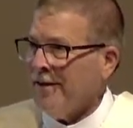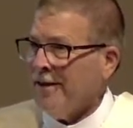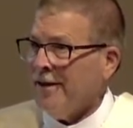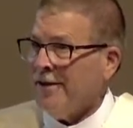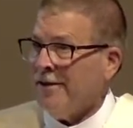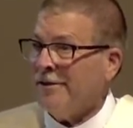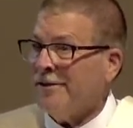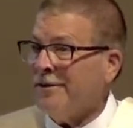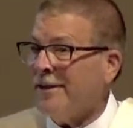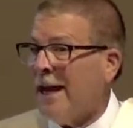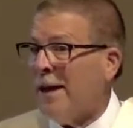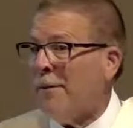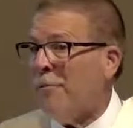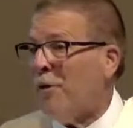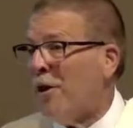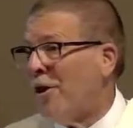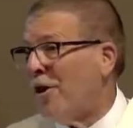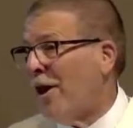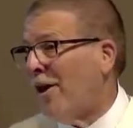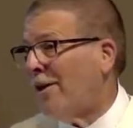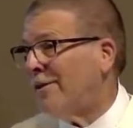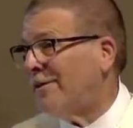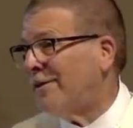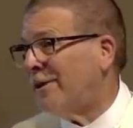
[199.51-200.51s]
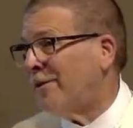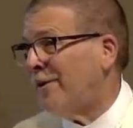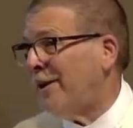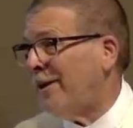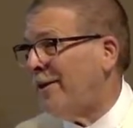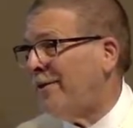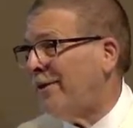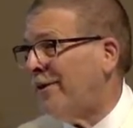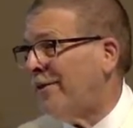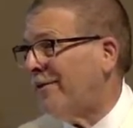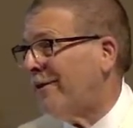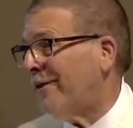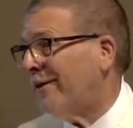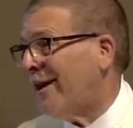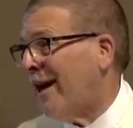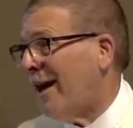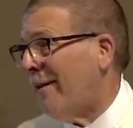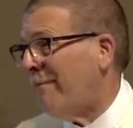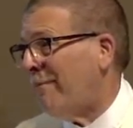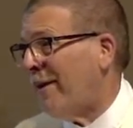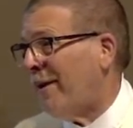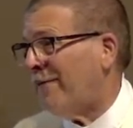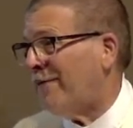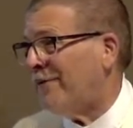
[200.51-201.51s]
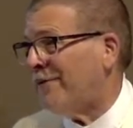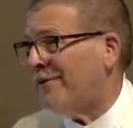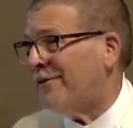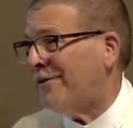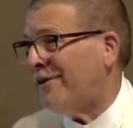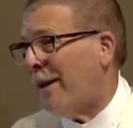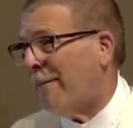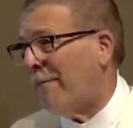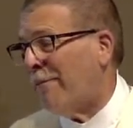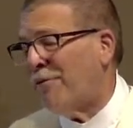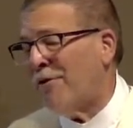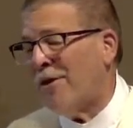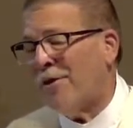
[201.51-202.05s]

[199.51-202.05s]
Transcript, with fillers: In the same way also he took the cup after supper,